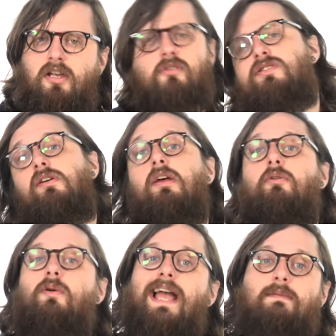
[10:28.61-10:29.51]
Go to your
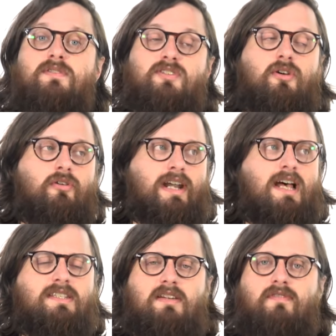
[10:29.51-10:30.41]
local game store and
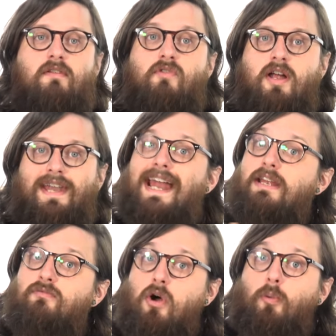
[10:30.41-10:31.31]
ask if they run
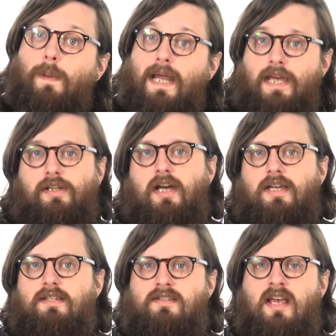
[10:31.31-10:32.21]
any role-playing
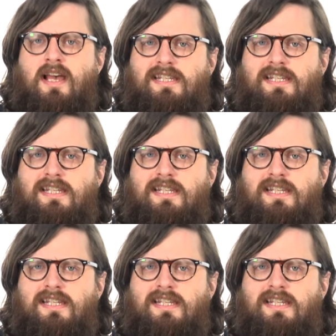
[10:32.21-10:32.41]
nights.